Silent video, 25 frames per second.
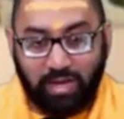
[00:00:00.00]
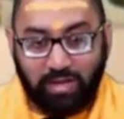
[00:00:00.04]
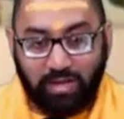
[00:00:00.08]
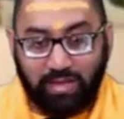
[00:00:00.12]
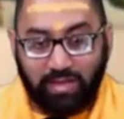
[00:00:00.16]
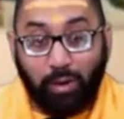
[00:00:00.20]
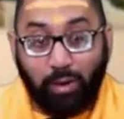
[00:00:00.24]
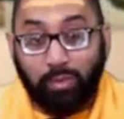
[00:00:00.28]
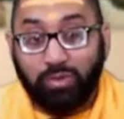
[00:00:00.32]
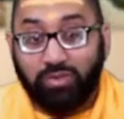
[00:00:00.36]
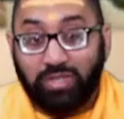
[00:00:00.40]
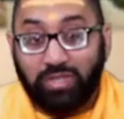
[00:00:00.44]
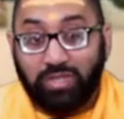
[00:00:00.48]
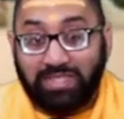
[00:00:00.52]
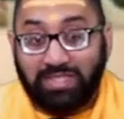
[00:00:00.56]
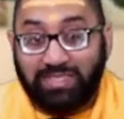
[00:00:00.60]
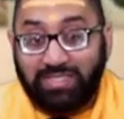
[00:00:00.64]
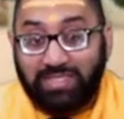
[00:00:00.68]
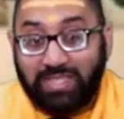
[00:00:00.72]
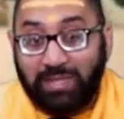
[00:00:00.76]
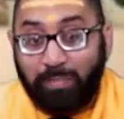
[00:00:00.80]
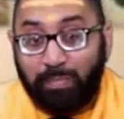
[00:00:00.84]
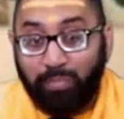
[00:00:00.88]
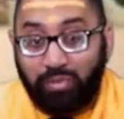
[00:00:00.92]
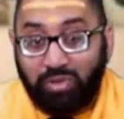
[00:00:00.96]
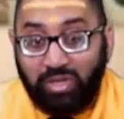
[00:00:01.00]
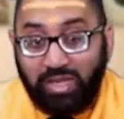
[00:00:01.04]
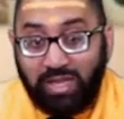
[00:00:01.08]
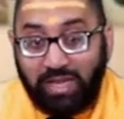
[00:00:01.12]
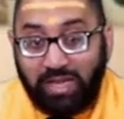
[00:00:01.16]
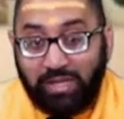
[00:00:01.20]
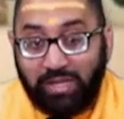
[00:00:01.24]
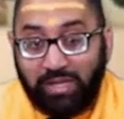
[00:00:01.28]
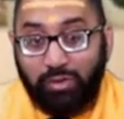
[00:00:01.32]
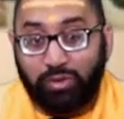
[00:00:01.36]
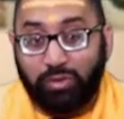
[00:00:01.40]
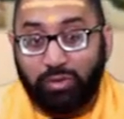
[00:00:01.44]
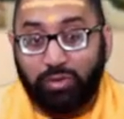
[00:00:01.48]
That was deeply
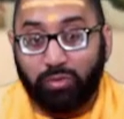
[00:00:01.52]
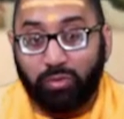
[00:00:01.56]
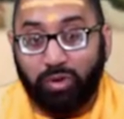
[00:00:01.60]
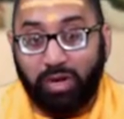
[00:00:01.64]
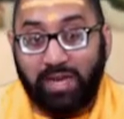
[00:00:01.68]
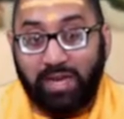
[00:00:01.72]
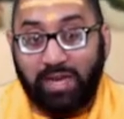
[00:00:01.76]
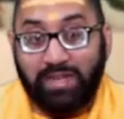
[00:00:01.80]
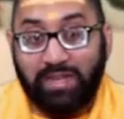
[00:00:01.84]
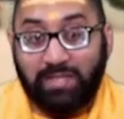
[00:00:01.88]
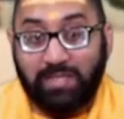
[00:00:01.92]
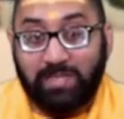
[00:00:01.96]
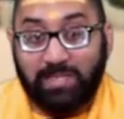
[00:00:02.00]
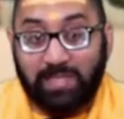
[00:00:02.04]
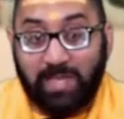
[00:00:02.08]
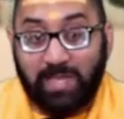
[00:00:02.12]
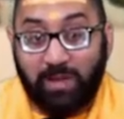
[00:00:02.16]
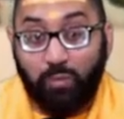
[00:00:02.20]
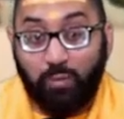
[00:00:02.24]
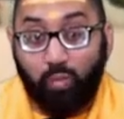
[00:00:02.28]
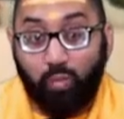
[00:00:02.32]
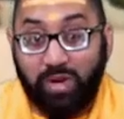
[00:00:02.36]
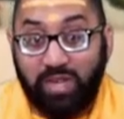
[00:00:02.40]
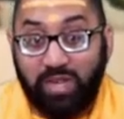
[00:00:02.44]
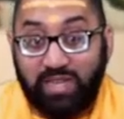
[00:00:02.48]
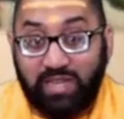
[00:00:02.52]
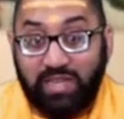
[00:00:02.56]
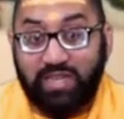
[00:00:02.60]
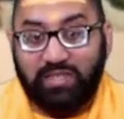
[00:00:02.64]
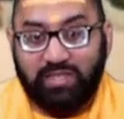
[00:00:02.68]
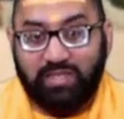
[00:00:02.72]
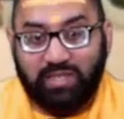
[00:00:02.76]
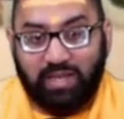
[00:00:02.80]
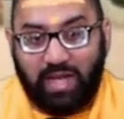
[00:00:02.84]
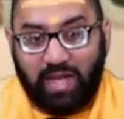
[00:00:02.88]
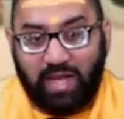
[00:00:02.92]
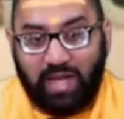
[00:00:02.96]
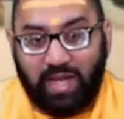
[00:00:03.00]
ingrained in that we need
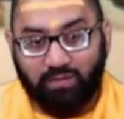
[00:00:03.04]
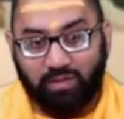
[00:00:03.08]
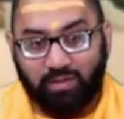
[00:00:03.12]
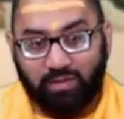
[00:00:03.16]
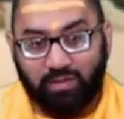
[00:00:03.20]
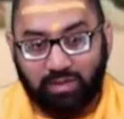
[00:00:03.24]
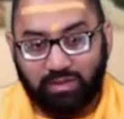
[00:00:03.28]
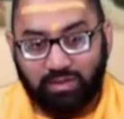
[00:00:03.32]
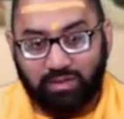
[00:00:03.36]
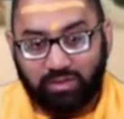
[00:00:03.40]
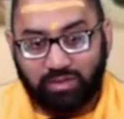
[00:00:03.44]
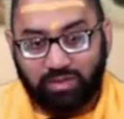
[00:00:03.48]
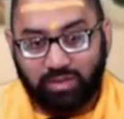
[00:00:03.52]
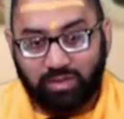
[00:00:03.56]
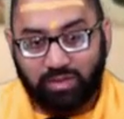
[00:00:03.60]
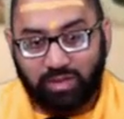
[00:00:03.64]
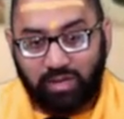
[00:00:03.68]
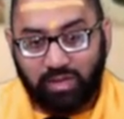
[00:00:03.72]
to have this.